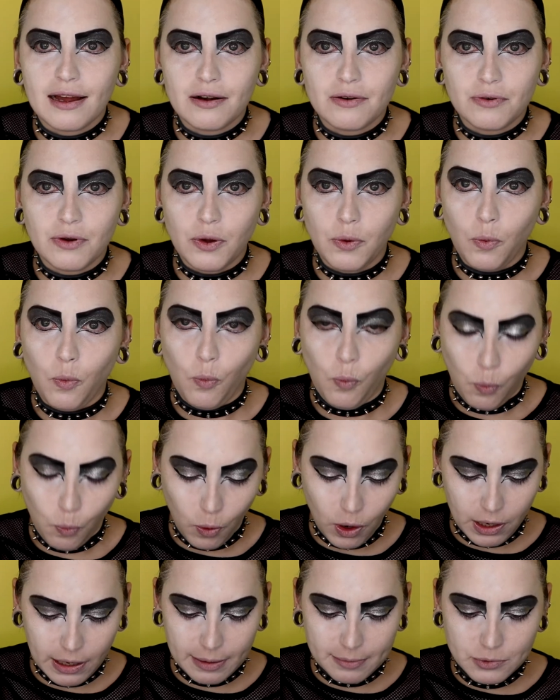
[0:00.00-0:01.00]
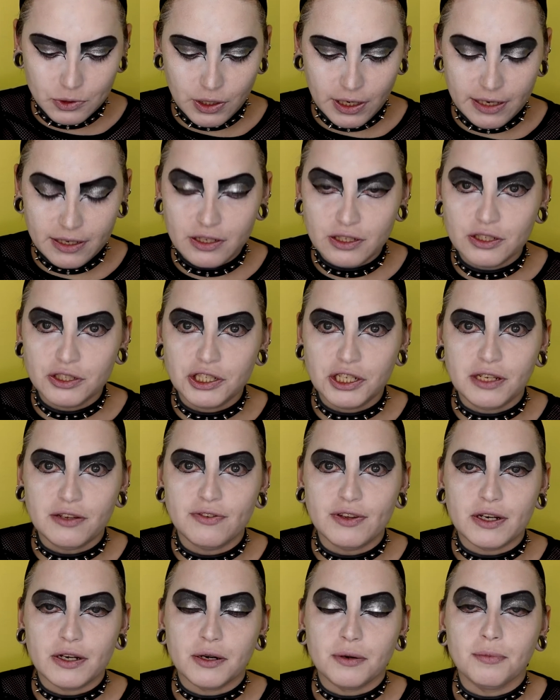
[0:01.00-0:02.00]
I don't know what I'm trying to achieve
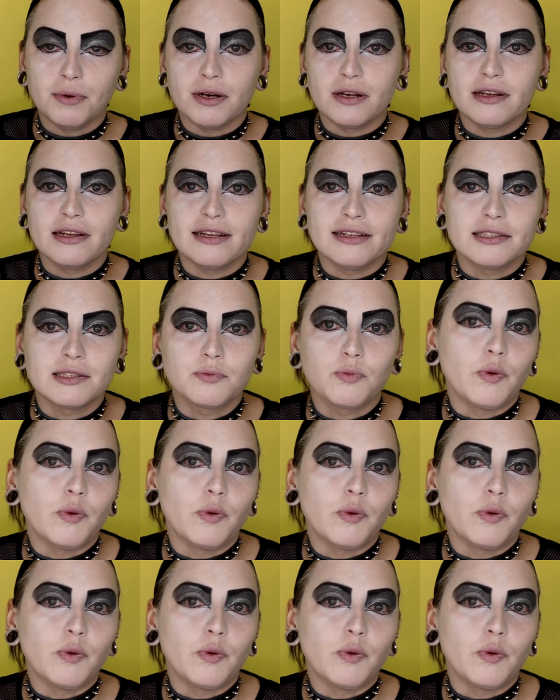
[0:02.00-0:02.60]
here, but it's